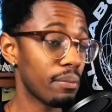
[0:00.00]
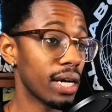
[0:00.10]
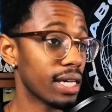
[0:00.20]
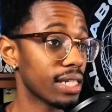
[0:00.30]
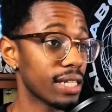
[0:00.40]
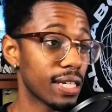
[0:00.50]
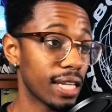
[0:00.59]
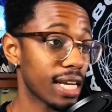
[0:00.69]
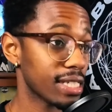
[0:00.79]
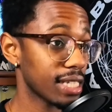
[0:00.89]
But
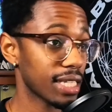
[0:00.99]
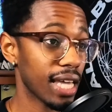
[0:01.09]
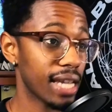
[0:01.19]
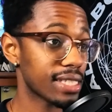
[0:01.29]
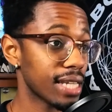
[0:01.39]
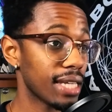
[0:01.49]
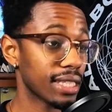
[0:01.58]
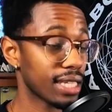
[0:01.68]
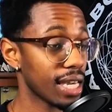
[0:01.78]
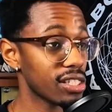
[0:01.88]
like I said, that's not
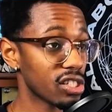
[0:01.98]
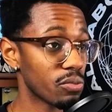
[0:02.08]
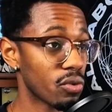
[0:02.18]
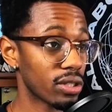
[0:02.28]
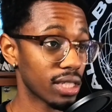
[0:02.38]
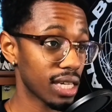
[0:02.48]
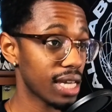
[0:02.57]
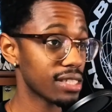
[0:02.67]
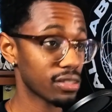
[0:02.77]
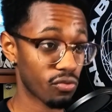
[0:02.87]
the case anymore. The
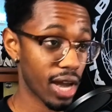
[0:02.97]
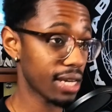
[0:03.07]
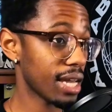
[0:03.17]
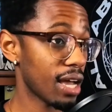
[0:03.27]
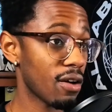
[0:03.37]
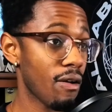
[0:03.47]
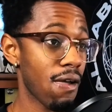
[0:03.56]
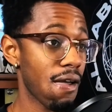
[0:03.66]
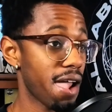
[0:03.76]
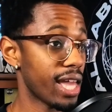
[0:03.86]
case right now
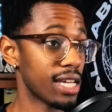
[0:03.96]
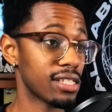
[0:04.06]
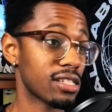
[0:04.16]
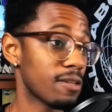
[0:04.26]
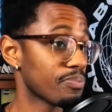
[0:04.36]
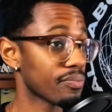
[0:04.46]
is